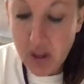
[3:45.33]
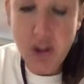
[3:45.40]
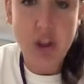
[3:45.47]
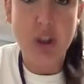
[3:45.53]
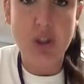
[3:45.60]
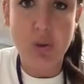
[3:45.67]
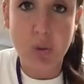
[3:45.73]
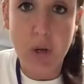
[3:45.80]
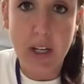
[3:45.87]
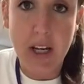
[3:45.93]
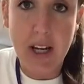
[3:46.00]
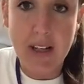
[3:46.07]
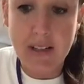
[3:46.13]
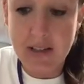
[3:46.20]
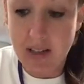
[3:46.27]
there are
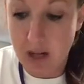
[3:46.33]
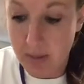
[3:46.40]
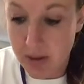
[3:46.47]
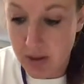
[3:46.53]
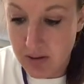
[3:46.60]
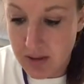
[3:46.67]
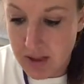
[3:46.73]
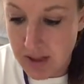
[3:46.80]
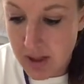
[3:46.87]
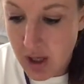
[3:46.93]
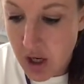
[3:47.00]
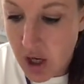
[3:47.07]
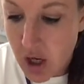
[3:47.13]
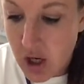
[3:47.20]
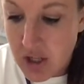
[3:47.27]
28 dominoes.
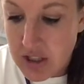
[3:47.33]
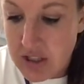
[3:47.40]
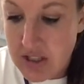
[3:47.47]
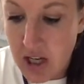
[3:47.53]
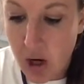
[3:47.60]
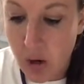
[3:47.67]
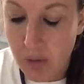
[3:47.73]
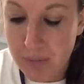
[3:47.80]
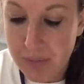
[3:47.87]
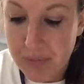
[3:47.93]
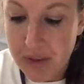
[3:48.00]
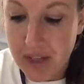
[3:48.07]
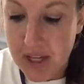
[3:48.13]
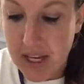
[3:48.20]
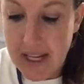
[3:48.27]
So
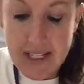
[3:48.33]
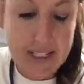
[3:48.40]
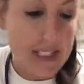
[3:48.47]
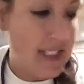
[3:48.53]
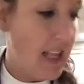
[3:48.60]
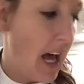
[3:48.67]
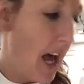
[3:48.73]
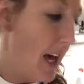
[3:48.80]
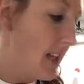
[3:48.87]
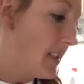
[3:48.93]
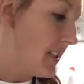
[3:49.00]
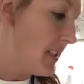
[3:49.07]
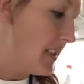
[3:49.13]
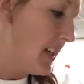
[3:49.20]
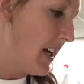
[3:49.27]
it
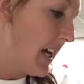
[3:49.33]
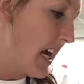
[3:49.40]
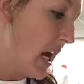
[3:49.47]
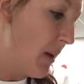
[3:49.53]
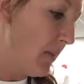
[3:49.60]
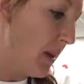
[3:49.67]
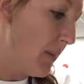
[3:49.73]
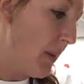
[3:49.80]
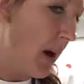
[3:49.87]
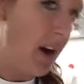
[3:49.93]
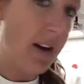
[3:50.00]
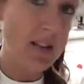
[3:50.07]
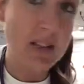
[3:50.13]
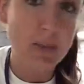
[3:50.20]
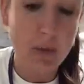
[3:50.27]
says, how many
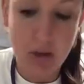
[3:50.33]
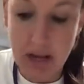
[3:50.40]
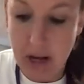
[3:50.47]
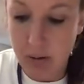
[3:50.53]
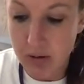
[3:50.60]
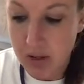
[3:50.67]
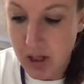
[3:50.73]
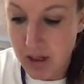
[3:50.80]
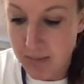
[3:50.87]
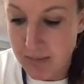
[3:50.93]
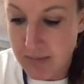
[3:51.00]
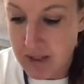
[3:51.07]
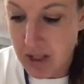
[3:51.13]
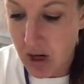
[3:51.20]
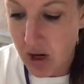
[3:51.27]
possible
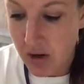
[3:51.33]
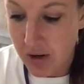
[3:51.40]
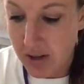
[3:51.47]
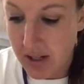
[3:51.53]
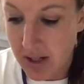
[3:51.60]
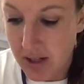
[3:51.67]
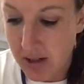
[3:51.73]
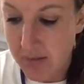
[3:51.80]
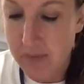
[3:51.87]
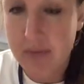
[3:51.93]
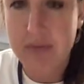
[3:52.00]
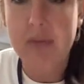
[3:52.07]
outcomes are there?